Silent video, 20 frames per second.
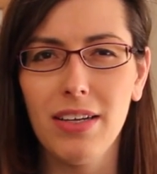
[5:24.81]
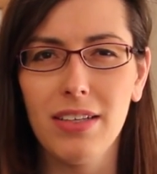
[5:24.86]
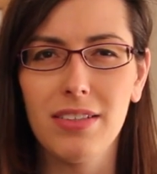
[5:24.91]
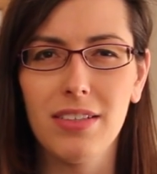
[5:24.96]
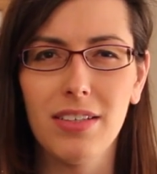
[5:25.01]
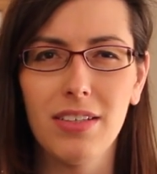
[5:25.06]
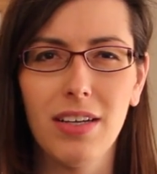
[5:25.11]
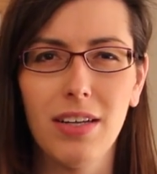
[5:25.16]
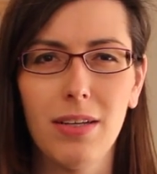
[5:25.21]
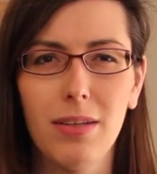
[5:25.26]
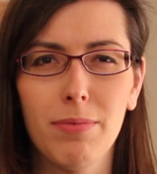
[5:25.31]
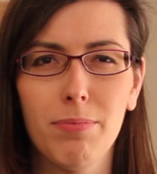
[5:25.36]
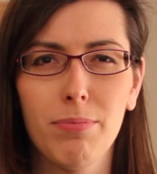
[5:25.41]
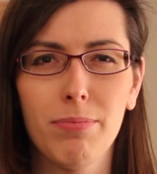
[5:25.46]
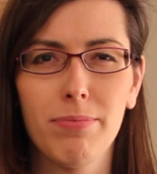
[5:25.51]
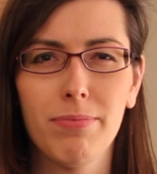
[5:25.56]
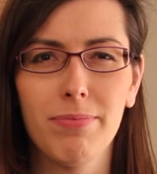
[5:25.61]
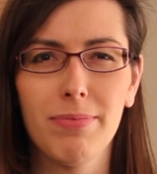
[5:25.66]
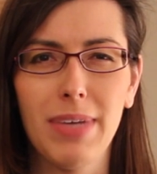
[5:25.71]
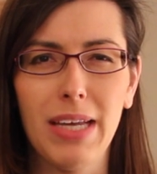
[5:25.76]
It's a little
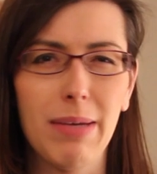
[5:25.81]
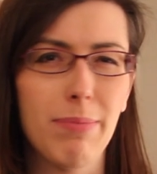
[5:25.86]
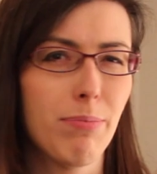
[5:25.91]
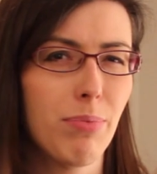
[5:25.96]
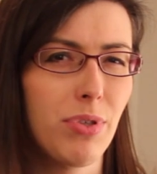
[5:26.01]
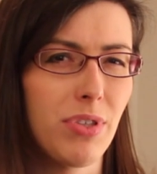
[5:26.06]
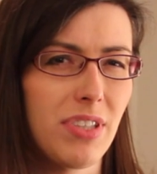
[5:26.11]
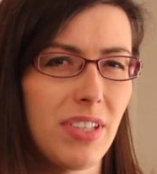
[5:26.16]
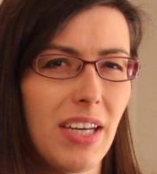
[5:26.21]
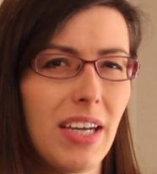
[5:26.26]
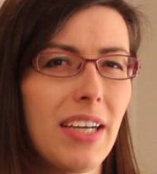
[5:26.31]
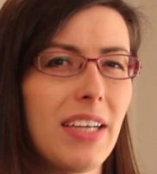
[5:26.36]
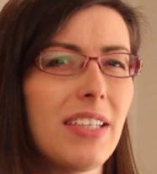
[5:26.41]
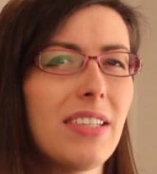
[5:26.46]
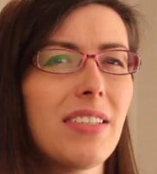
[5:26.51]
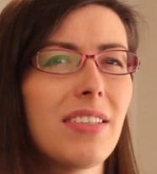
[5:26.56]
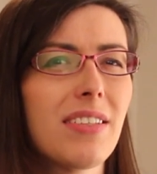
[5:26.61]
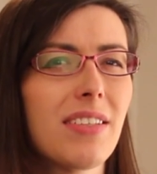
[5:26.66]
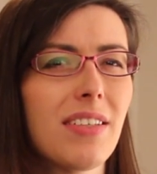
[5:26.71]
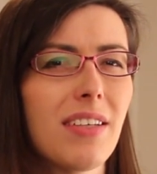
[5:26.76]

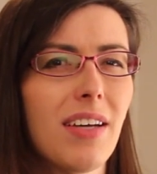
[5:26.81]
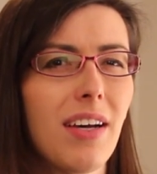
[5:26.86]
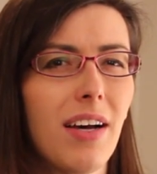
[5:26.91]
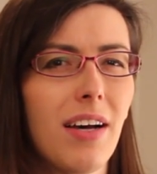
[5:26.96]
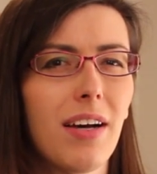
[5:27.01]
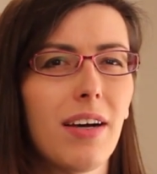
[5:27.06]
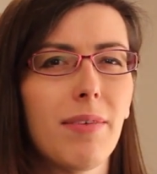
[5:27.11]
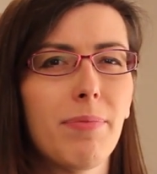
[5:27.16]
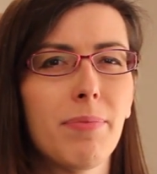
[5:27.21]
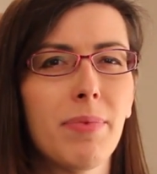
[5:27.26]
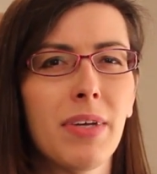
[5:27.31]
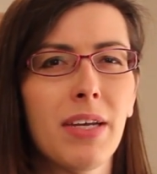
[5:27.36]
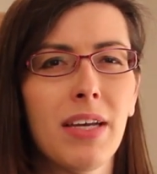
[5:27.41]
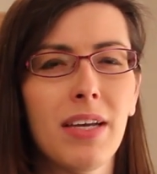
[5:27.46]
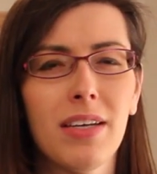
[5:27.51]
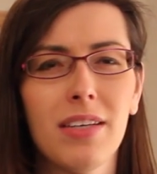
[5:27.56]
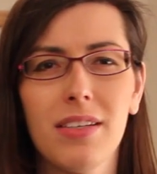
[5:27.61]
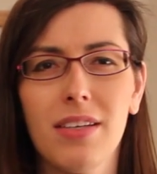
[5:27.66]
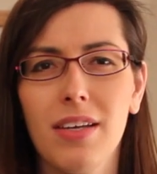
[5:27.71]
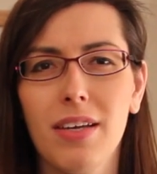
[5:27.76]
imprecise, um,
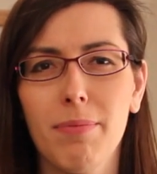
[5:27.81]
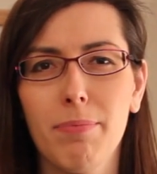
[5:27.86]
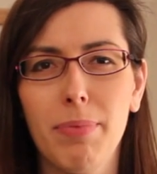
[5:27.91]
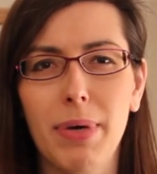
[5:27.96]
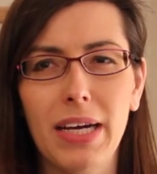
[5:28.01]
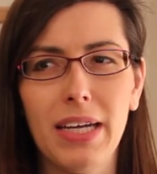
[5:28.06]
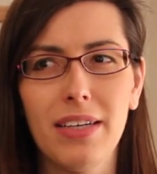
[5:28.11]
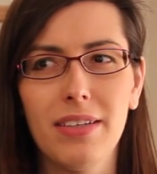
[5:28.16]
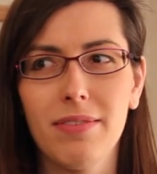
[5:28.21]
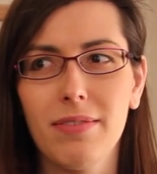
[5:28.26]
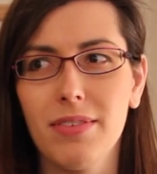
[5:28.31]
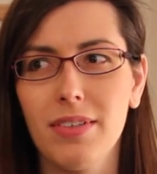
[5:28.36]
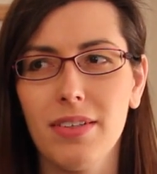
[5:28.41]
but